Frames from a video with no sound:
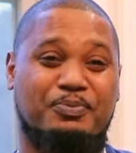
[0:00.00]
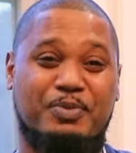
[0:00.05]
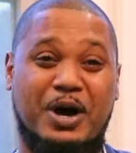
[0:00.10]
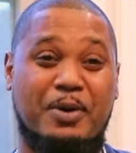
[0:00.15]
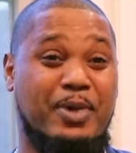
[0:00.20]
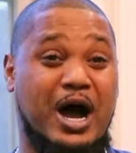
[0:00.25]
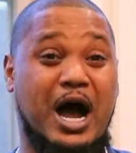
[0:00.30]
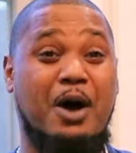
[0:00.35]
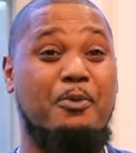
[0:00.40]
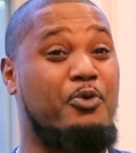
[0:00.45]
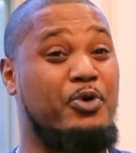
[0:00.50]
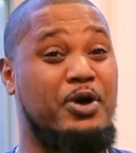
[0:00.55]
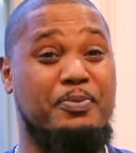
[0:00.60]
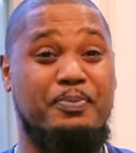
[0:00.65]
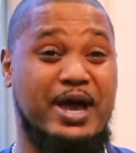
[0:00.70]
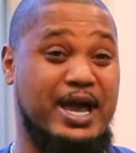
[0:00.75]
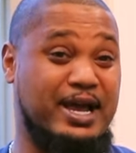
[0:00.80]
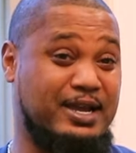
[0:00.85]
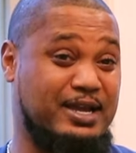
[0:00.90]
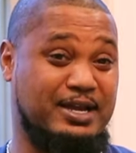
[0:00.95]
My mom went
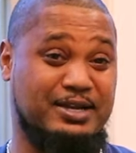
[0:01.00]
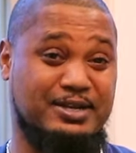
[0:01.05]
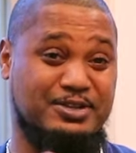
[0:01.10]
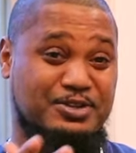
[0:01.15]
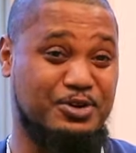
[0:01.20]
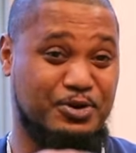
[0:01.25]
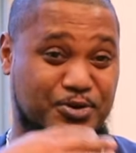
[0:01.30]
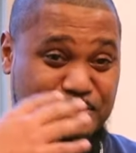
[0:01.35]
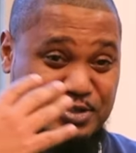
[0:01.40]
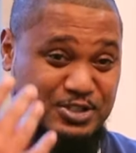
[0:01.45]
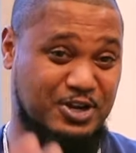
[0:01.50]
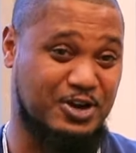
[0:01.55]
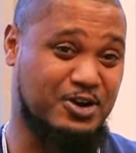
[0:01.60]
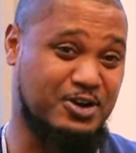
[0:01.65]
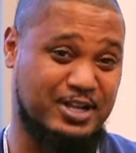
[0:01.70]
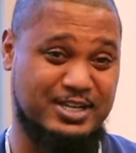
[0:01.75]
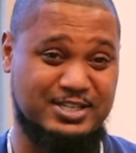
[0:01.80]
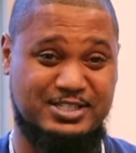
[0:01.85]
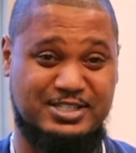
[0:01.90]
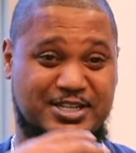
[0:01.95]
back and you know saw
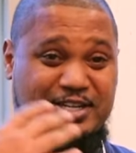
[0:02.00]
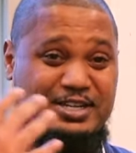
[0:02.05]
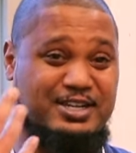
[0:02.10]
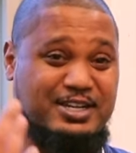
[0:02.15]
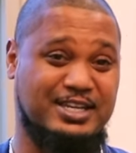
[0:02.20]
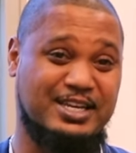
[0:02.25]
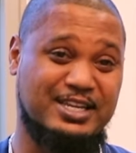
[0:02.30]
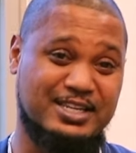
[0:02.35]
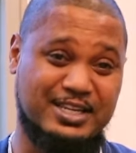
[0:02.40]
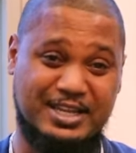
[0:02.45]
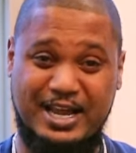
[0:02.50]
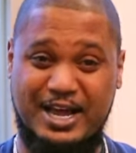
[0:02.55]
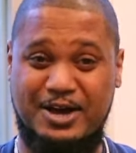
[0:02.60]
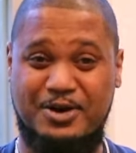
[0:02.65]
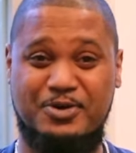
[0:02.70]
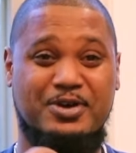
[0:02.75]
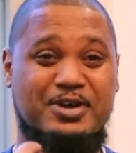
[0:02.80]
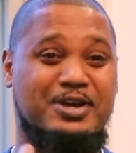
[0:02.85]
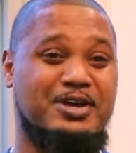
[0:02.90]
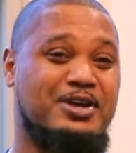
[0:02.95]
all that shit, cleaned it
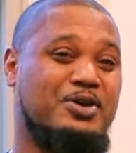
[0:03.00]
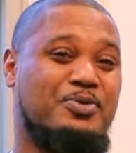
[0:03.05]
out.